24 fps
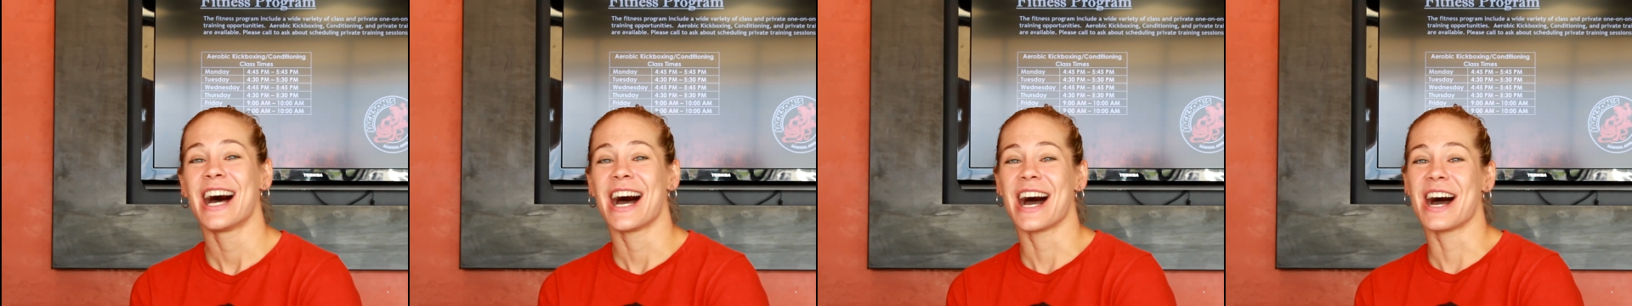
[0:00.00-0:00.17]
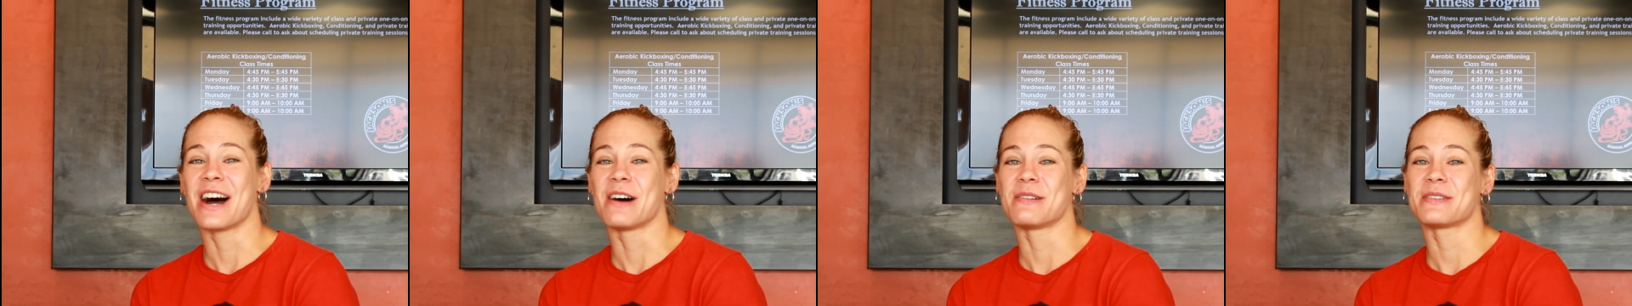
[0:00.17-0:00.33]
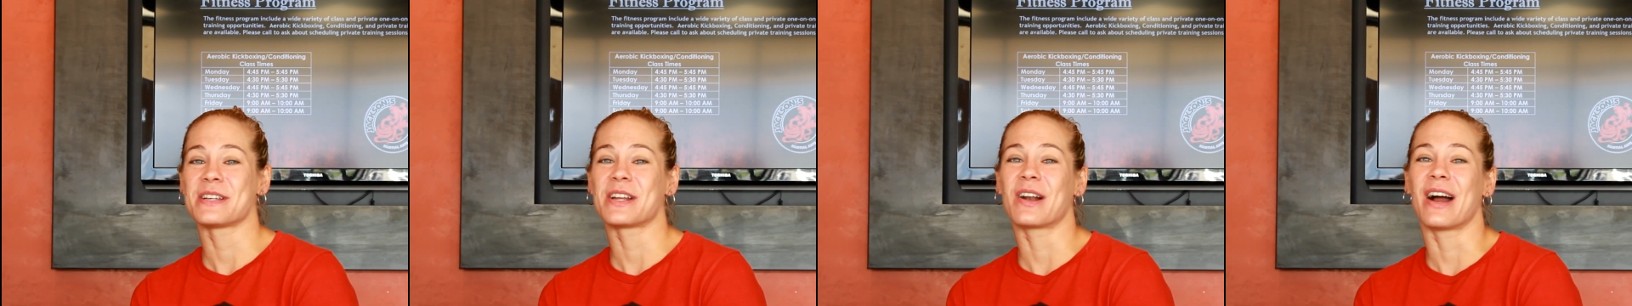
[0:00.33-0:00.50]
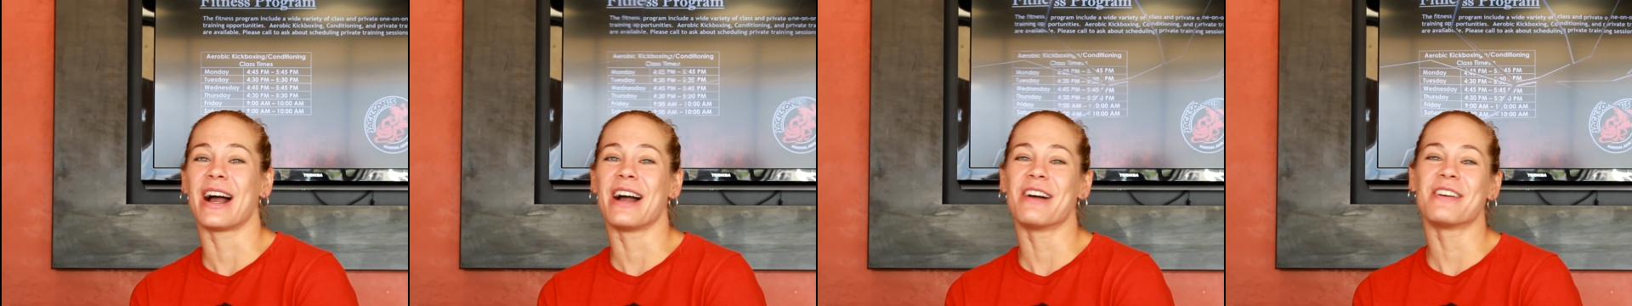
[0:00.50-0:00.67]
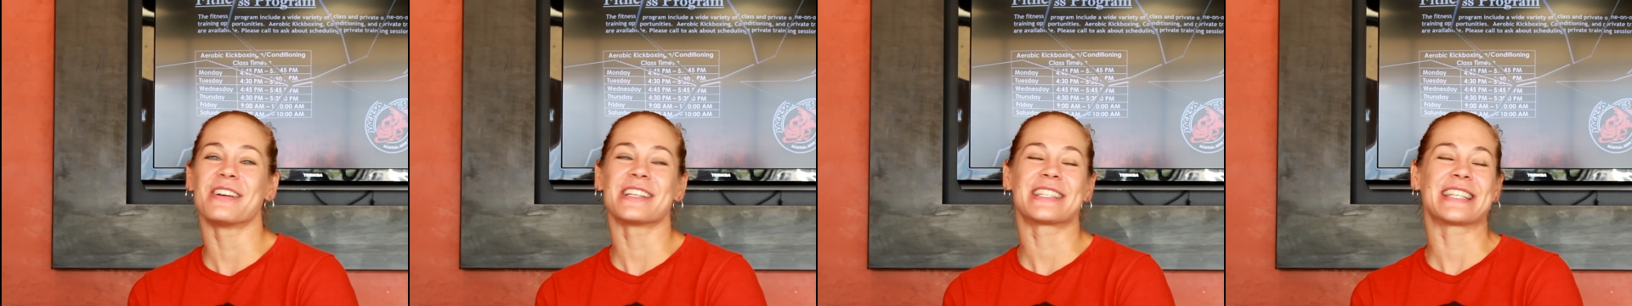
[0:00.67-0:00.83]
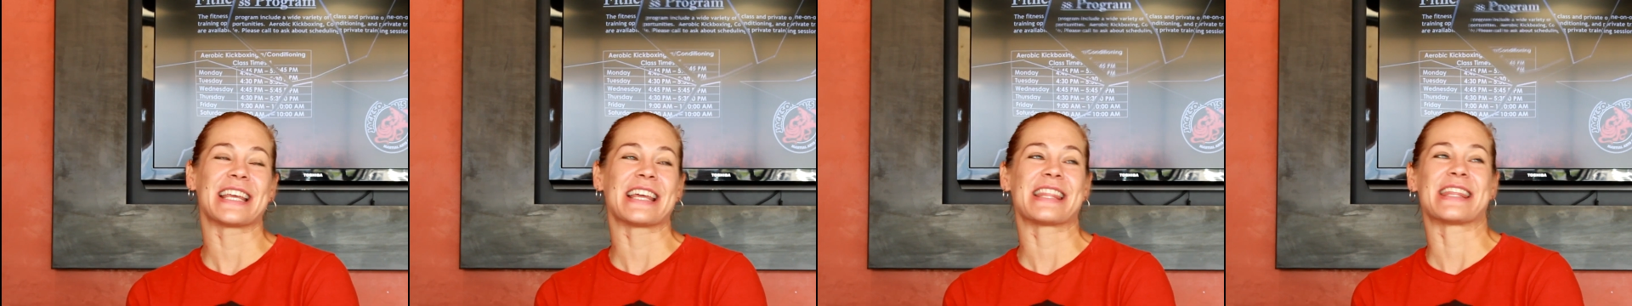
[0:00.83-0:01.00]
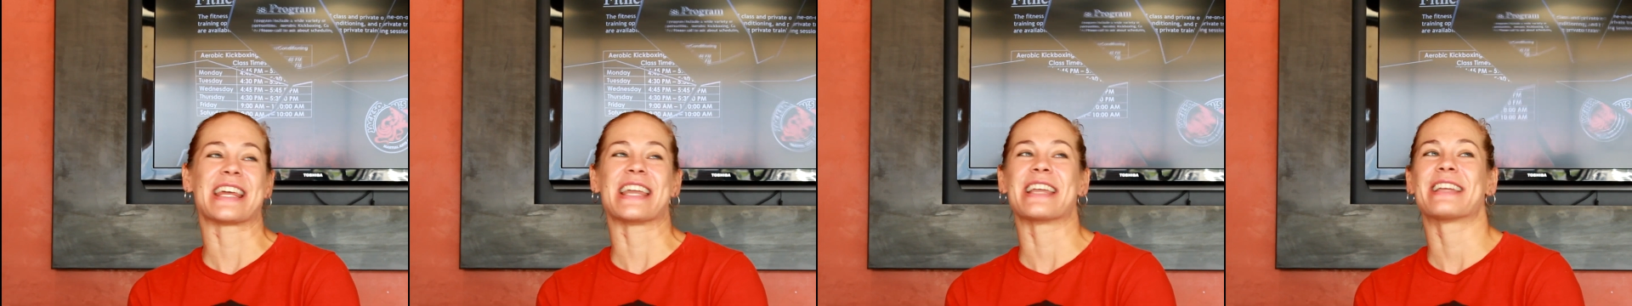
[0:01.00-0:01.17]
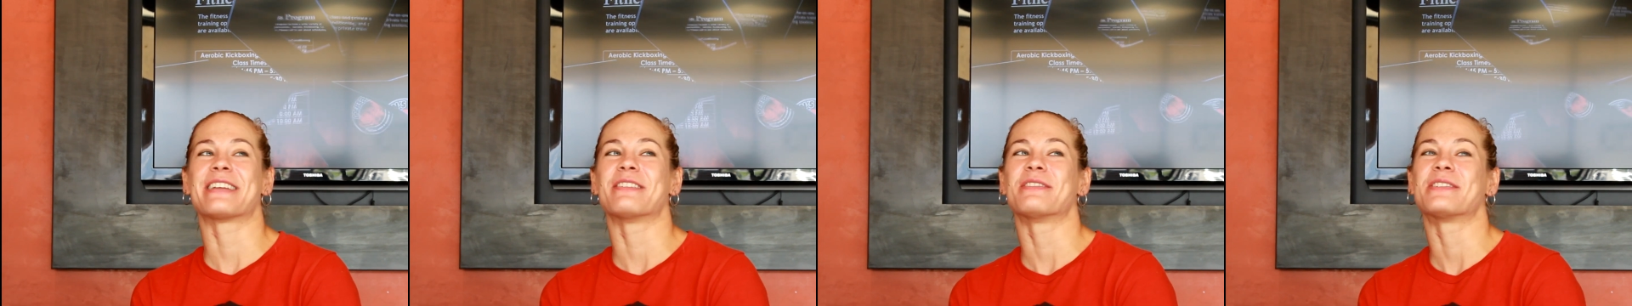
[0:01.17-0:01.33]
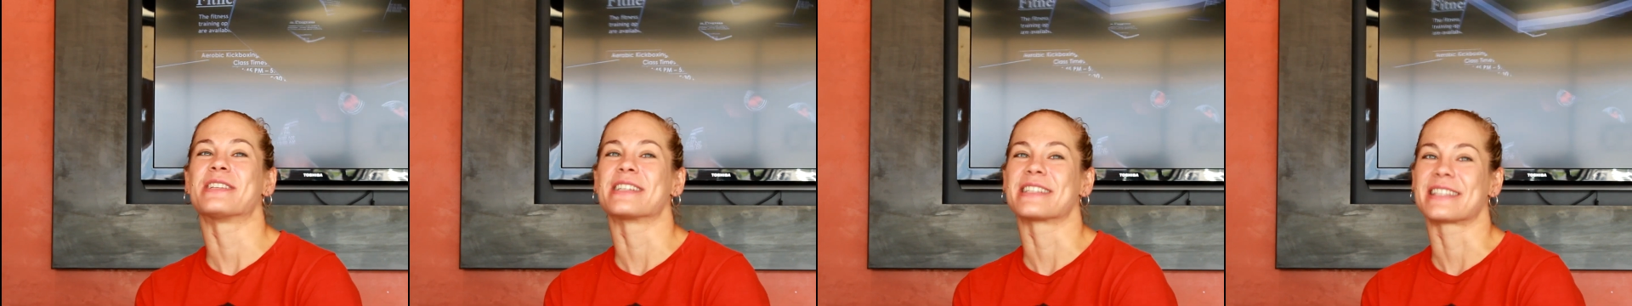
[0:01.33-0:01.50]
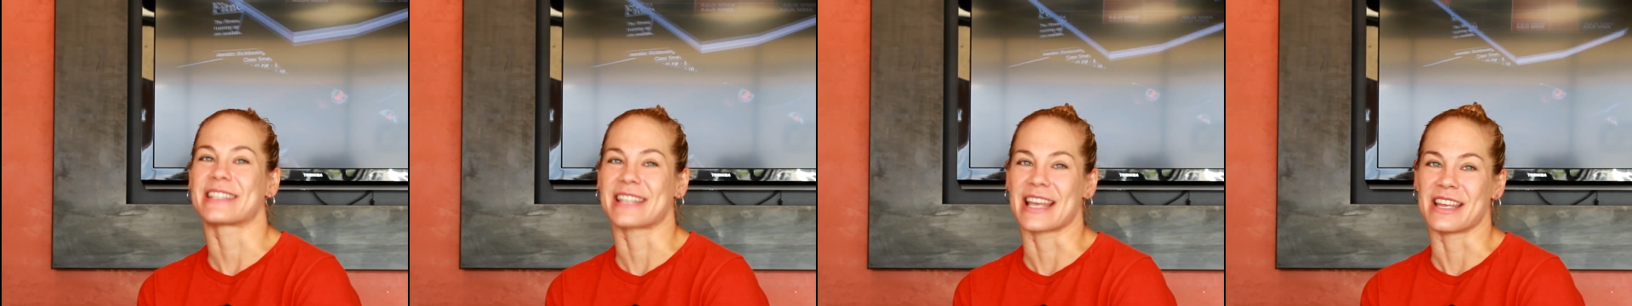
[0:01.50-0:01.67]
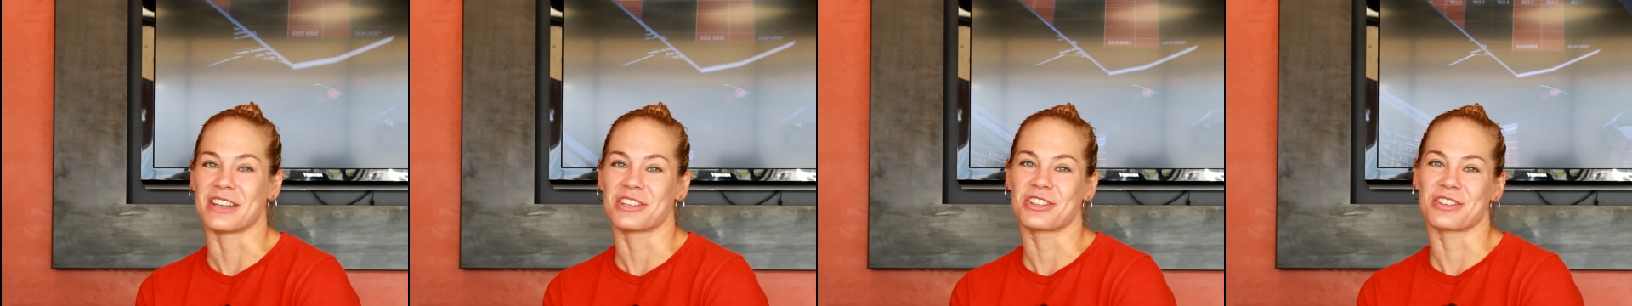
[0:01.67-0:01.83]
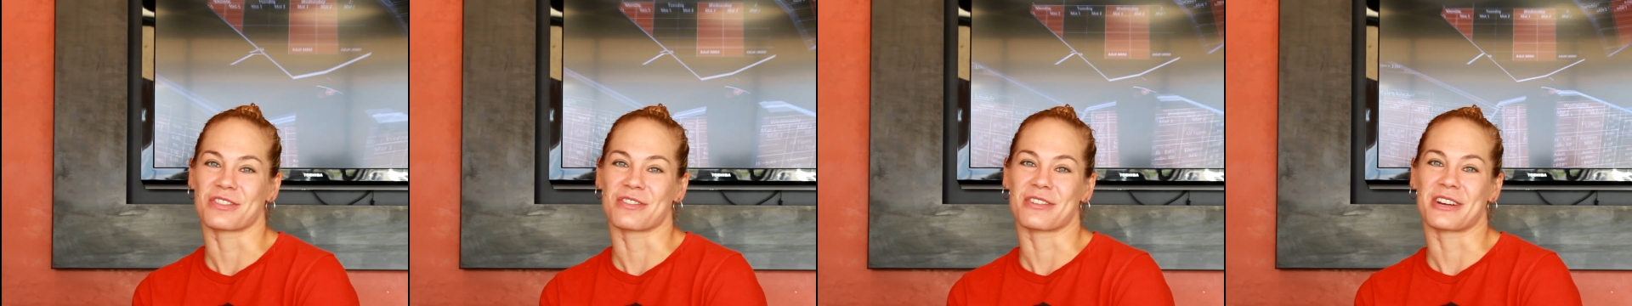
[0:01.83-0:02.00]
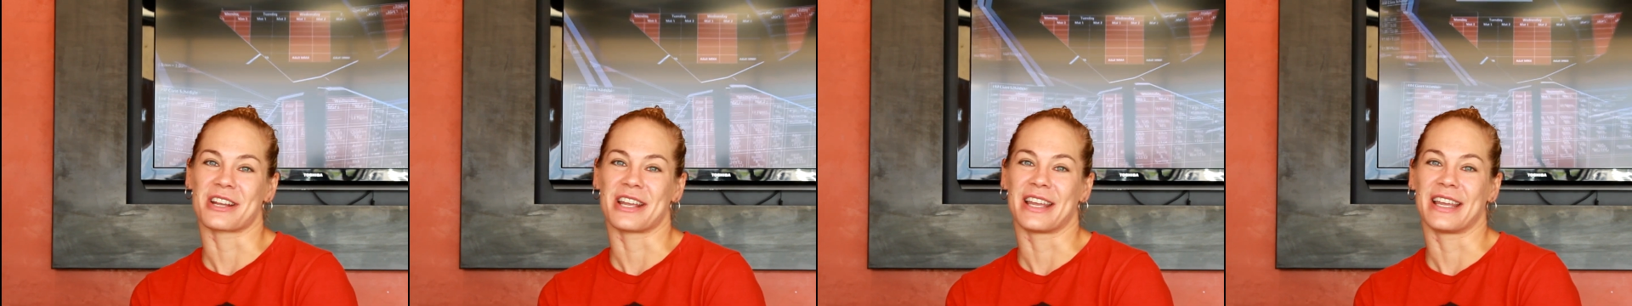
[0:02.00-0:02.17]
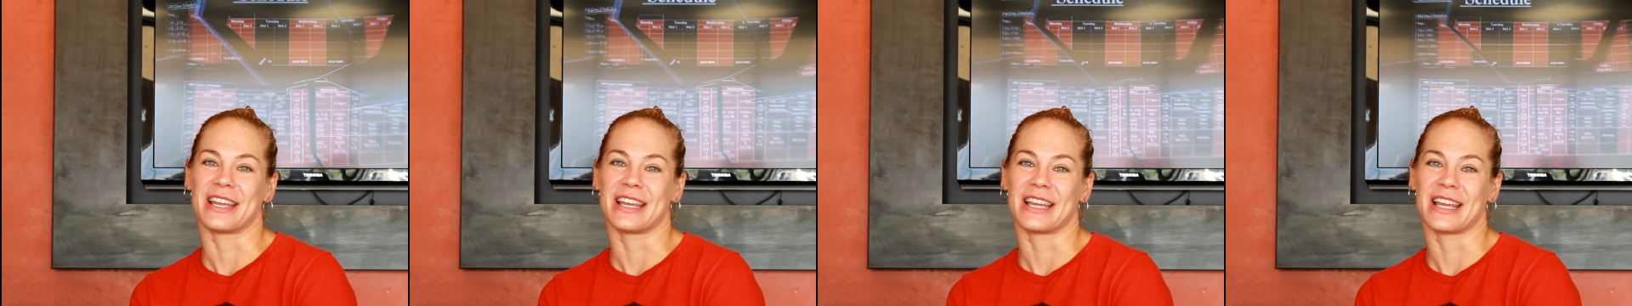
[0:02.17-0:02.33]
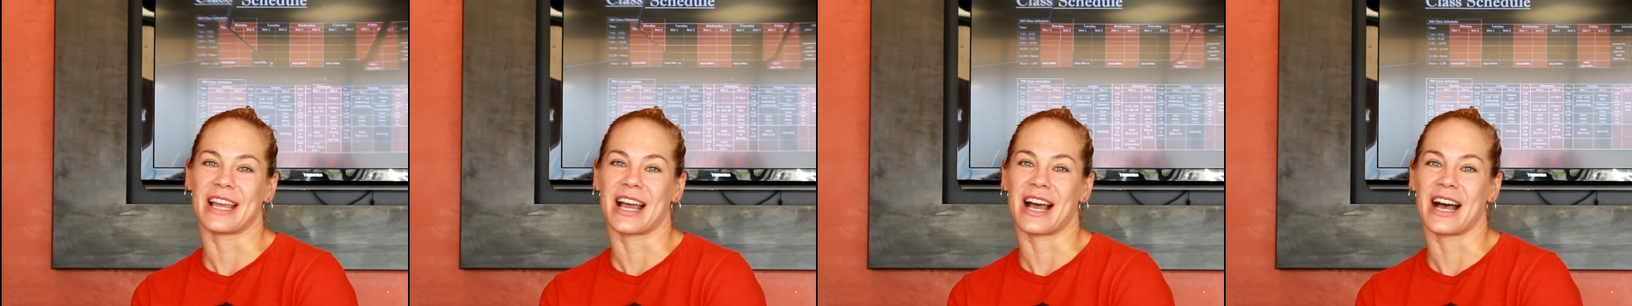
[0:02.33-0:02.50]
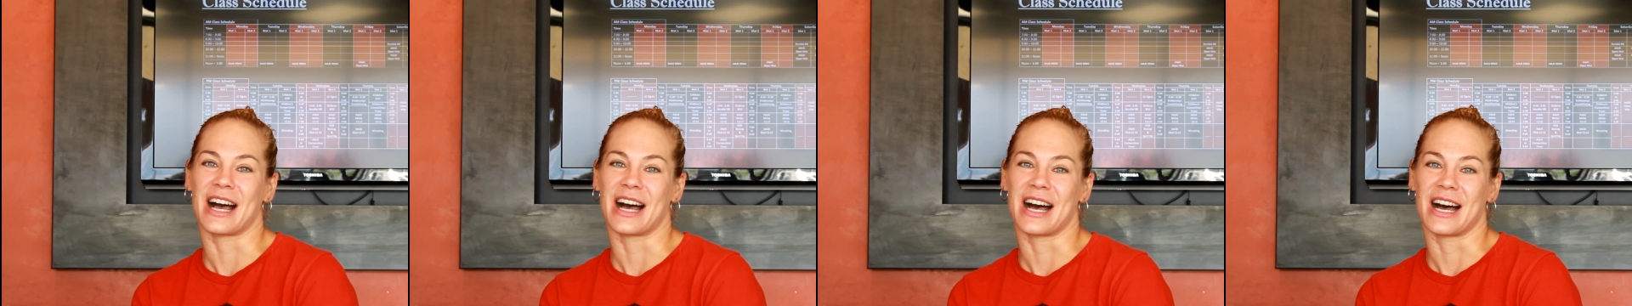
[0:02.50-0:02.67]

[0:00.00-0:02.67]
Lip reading: I always say thank you to Century.